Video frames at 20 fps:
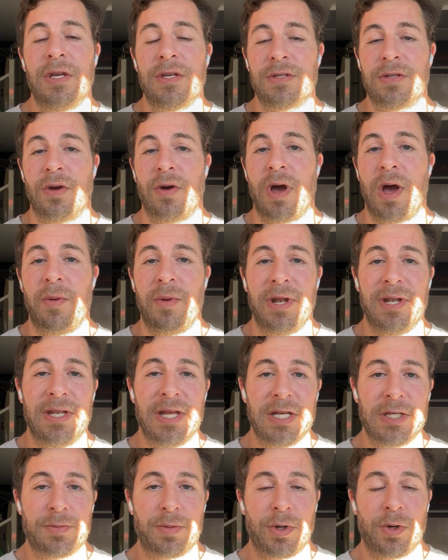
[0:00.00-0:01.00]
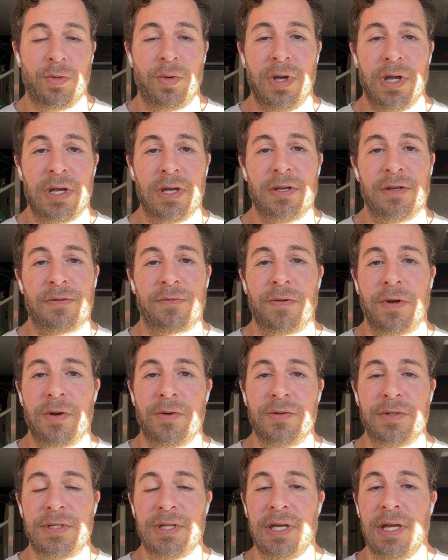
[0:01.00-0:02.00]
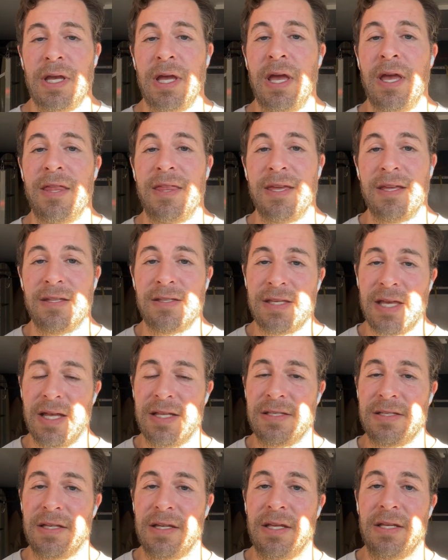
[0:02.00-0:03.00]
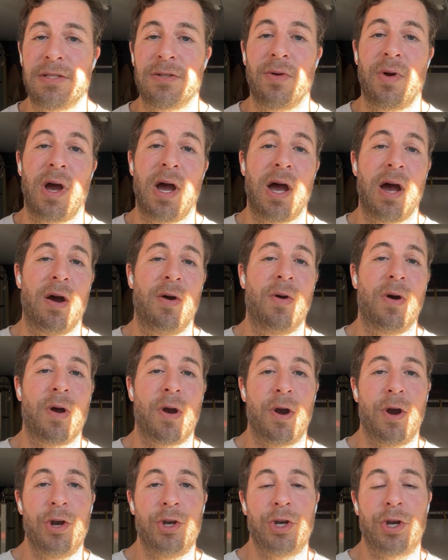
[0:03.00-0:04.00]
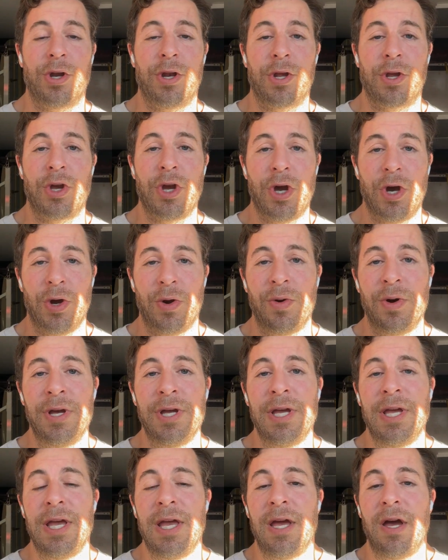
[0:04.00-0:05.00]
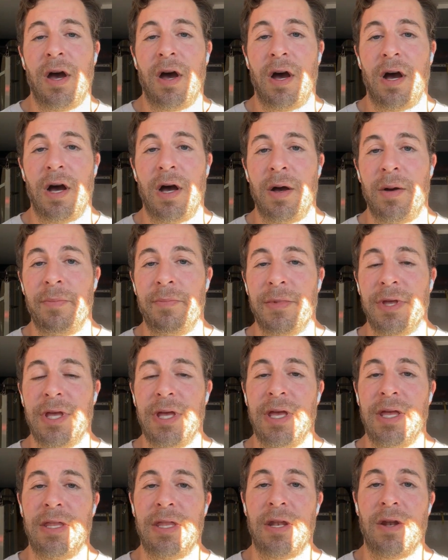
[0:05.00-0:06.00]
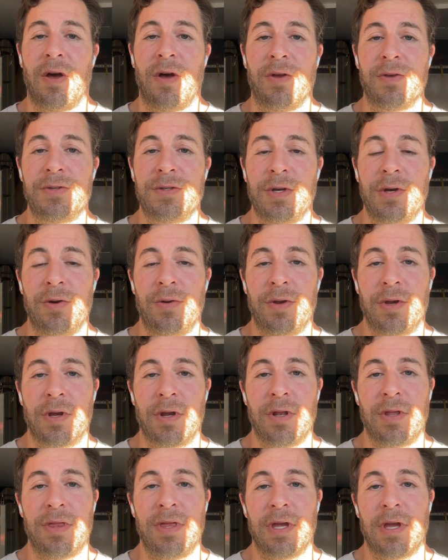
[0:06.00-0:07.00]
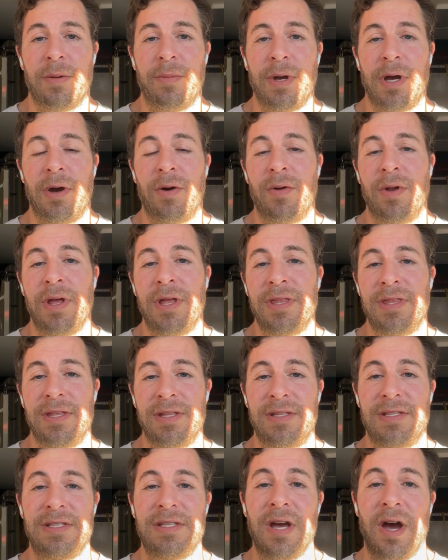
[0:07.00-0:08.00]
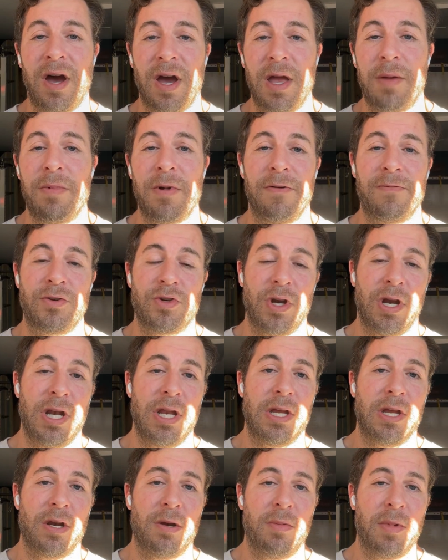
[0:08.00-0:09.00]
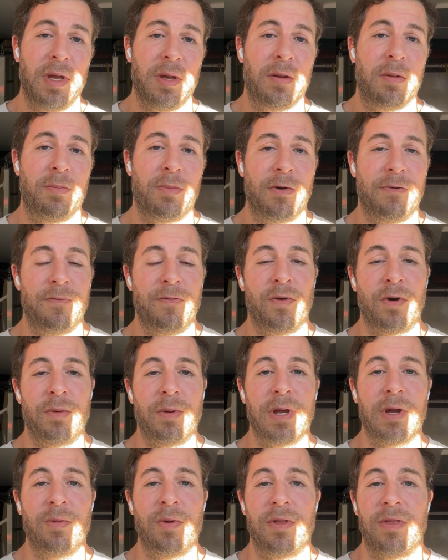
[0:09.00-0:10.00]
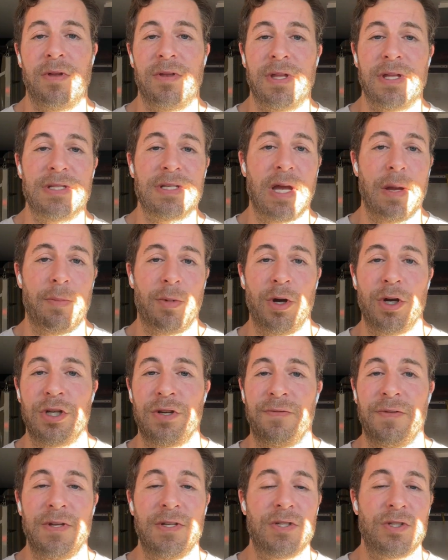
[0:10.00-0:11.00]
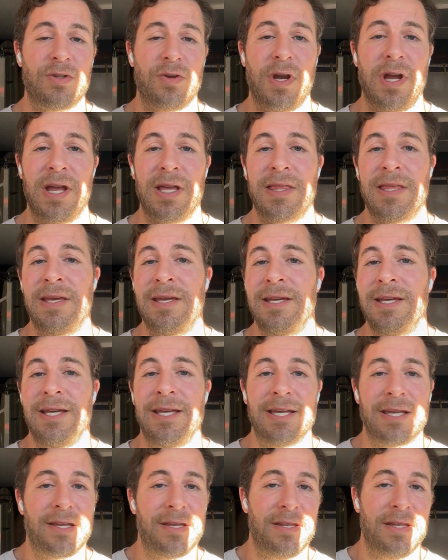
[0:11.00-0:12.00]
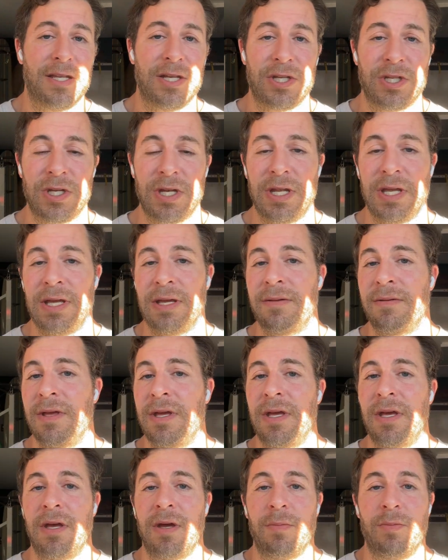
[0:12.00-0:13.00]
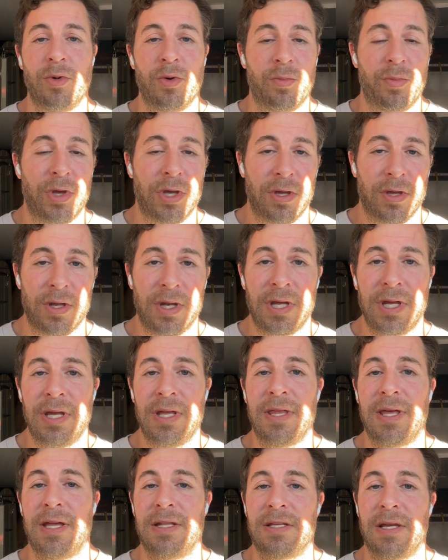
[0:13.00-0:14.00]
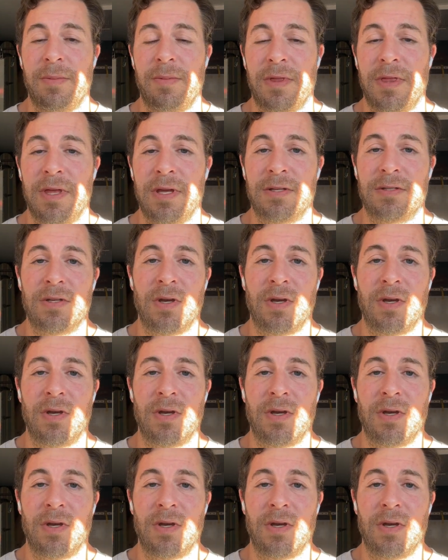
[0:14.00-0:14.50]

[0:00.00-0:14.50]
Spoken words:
So how many days per week is frequency, the intensity, so how hard you're going to go. And then also you're going to think about the type of training you're going to be performing, whether that's hypertrophy, strength, conditioning, mobility, that type of thing.